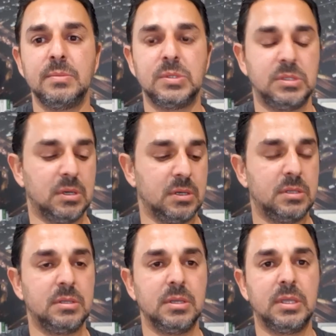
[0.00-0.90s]

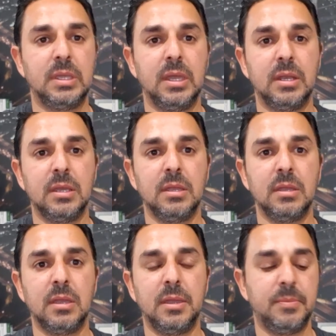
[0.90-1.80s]
start
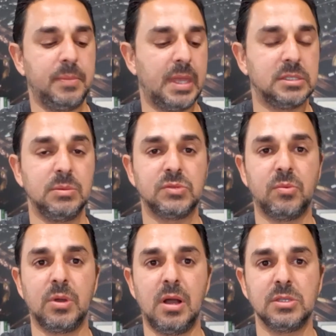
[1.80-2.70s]
getting estimates
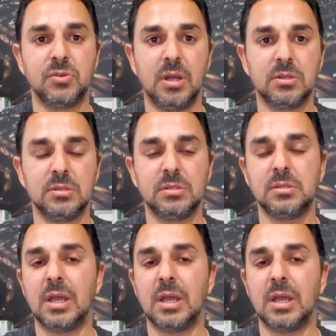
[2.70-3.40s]
from contractors.